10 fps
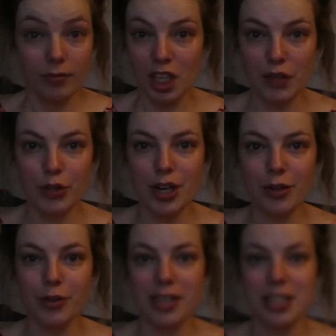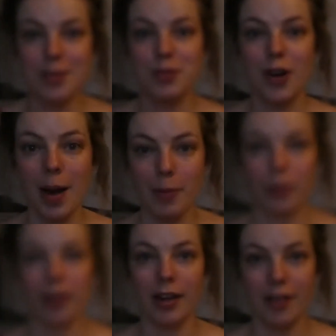If you don't already subscribe, would
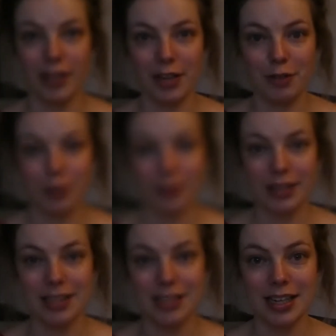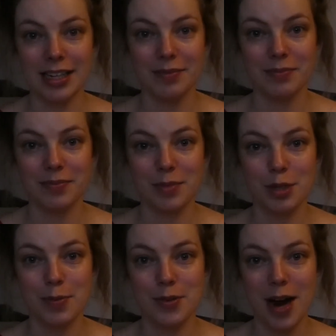love it if you would
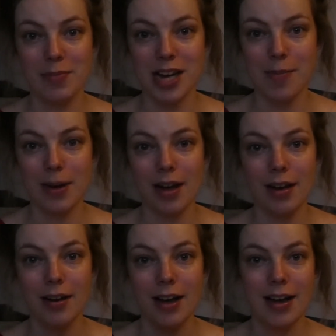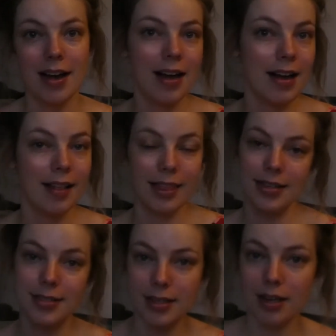subscribe down below, and
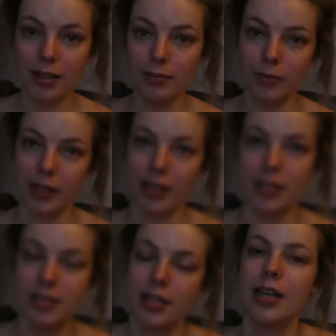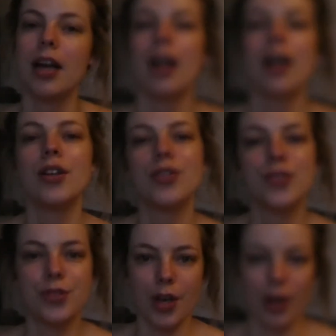let's get on with it.
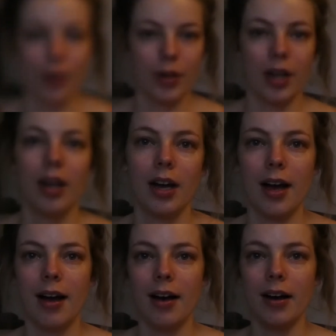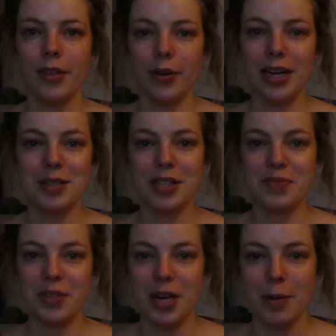So I thought I'd do this
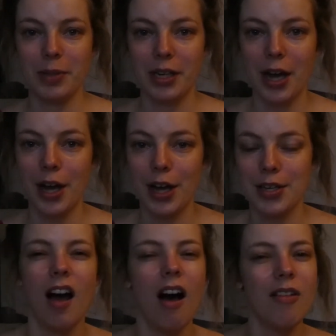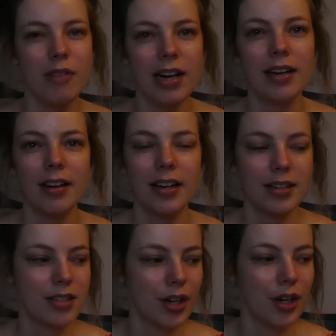video because I really like
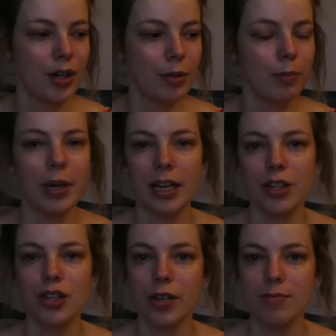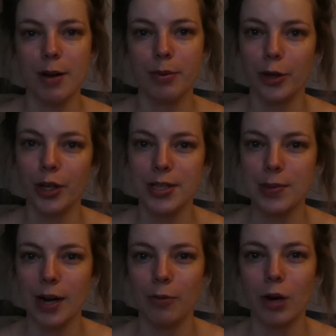to pick and choose my products
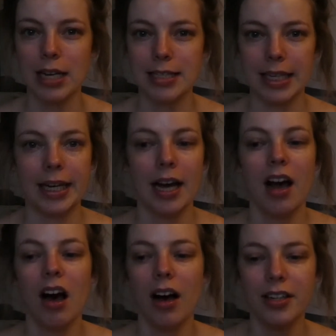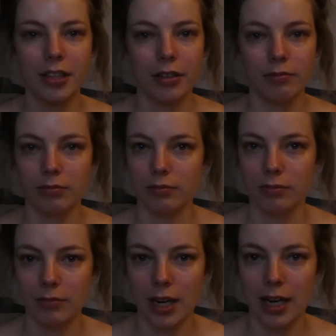quite wisely. I'm
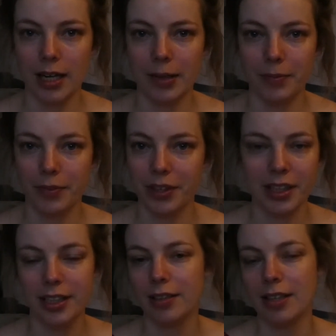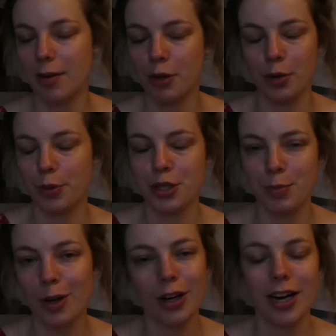not a beauty
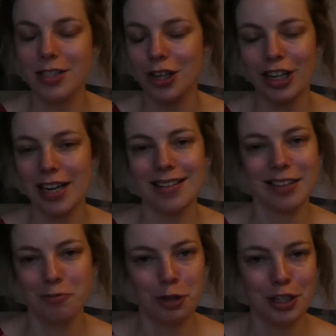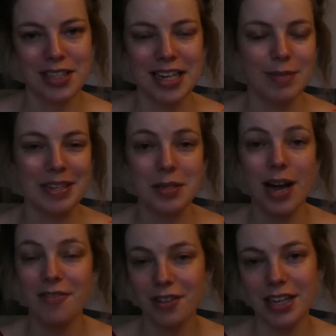blogger, I don't get products sent to me, so
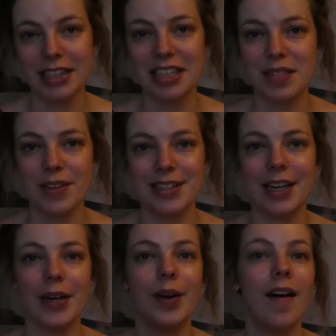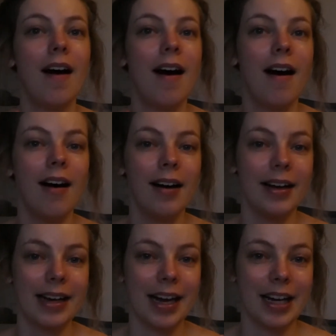everything in this video I
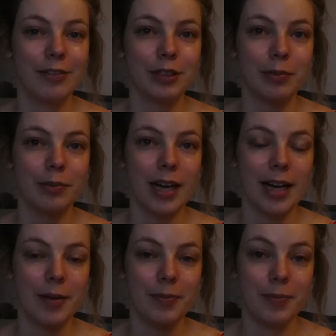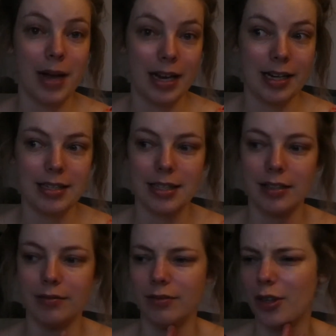have I've made
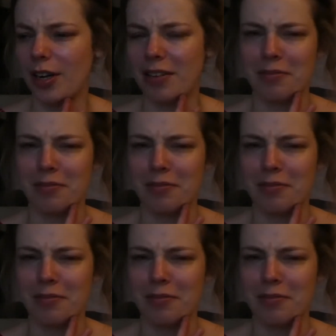the